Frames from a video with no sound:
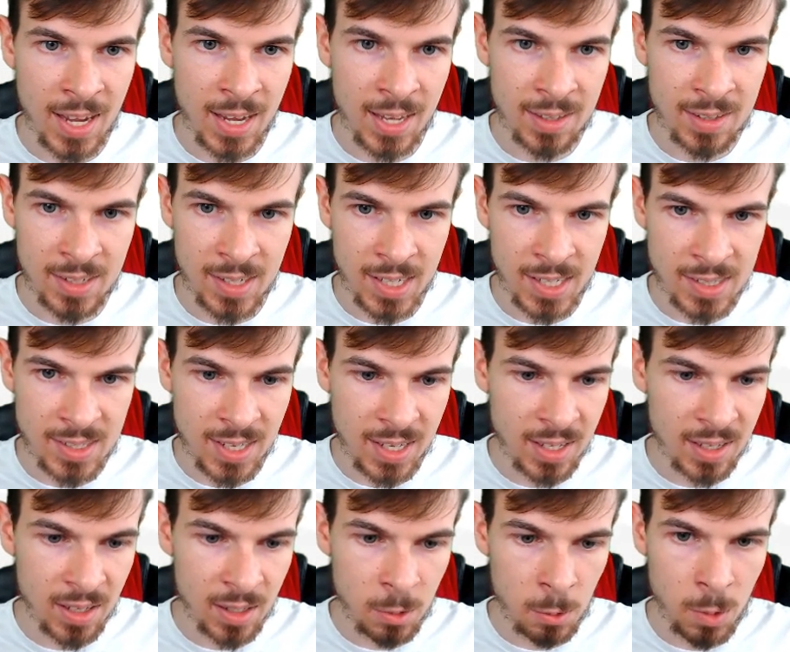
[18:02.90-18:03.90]
a thing
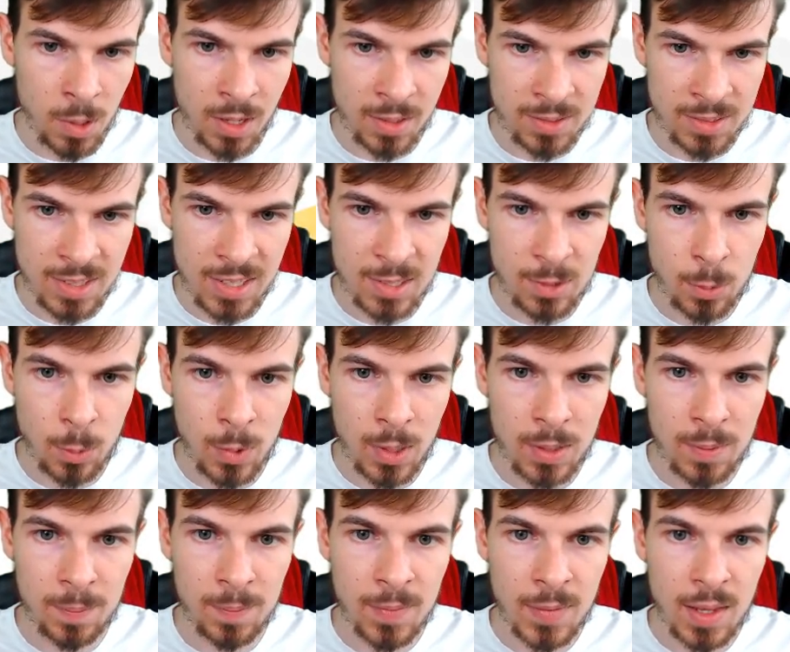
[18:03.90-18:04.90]
across this one.
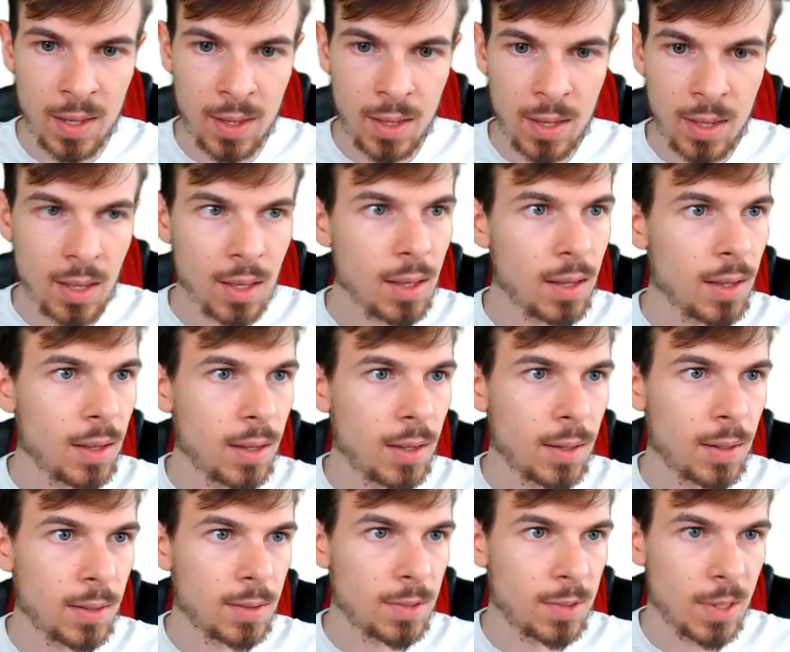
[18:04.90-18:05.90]

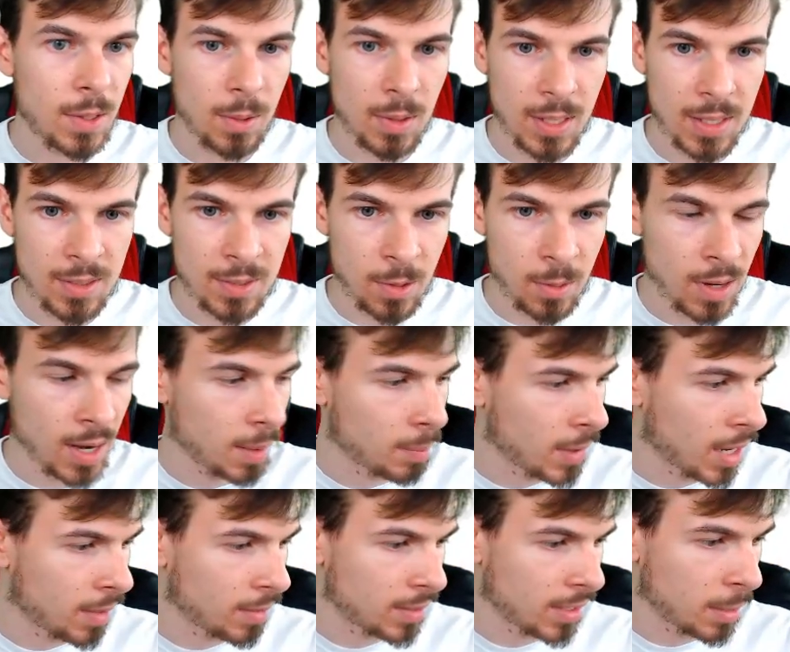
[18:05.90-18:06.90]
So let's grab
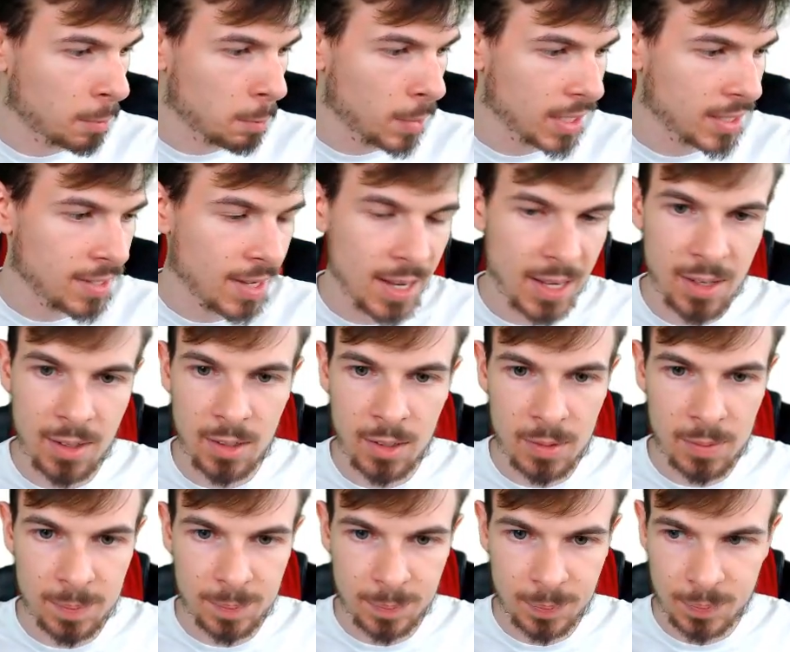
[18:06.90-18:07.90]
out a rectangle
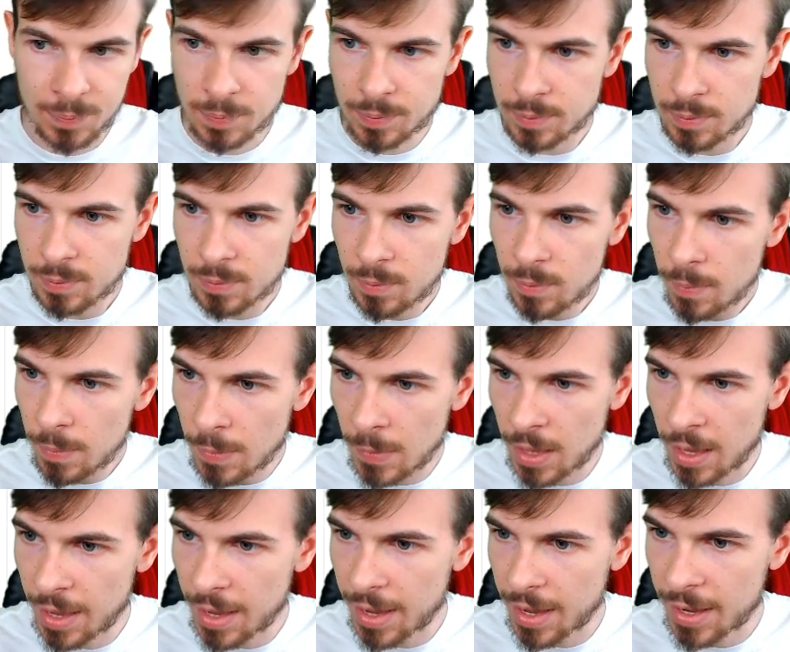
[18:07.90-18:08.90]

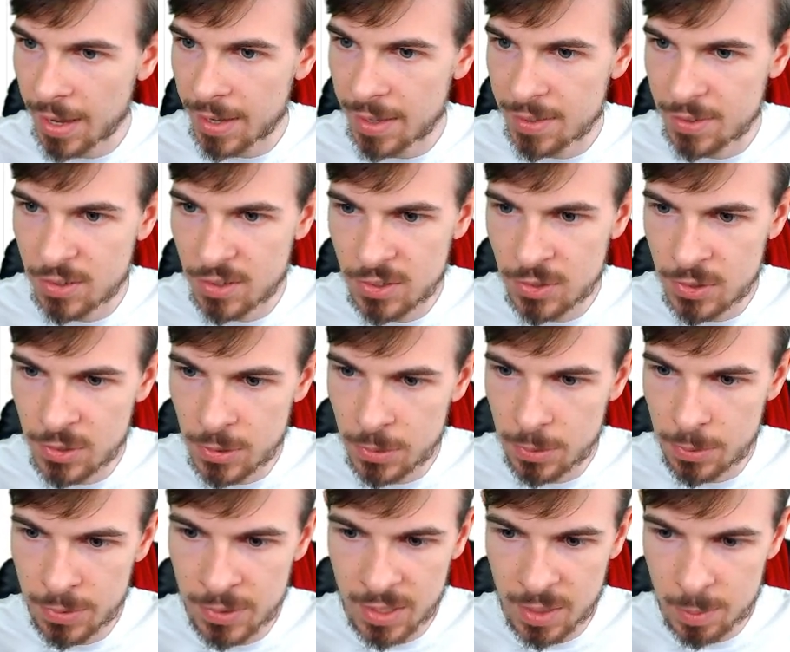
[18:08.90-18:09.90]
and just do
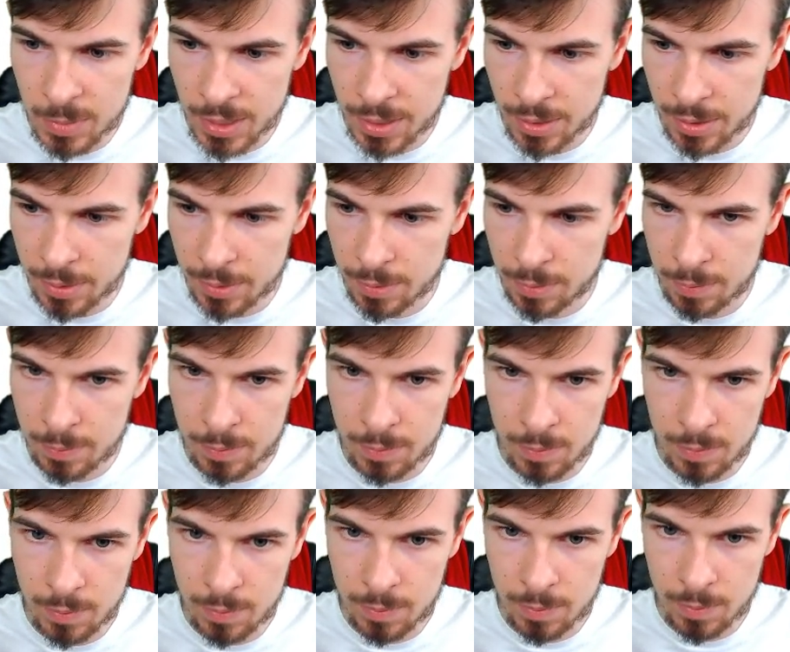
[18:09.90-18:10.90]
something.
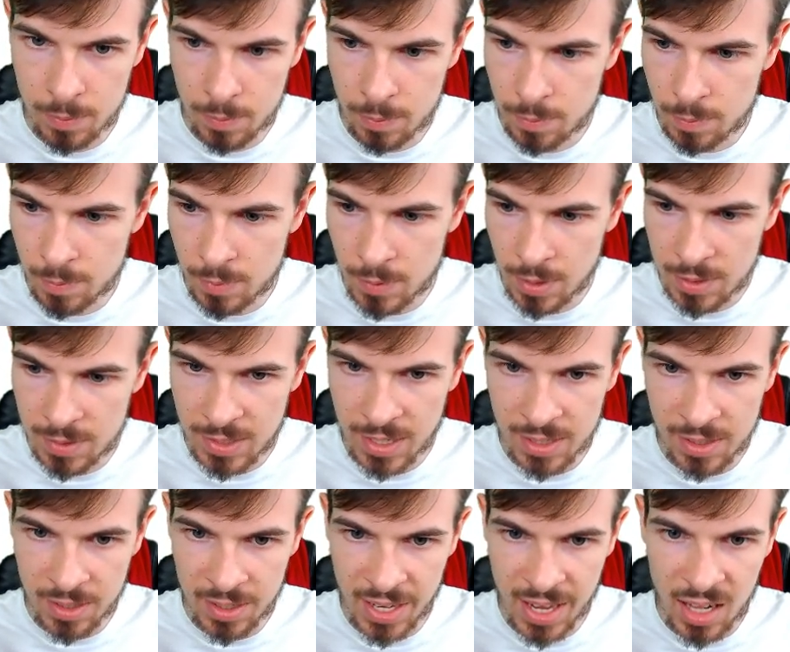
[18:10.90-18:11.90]
Let's get the
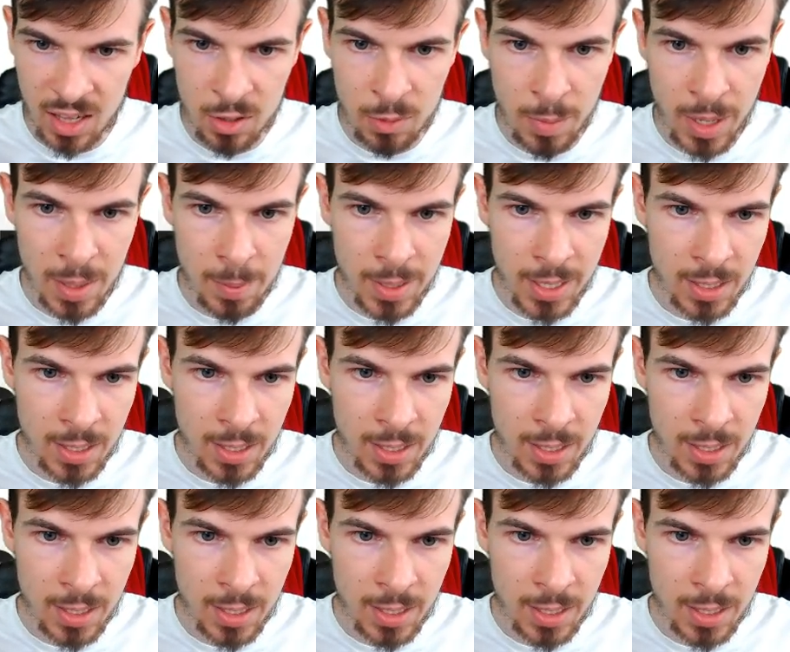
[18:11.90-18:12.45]
yellow maybe.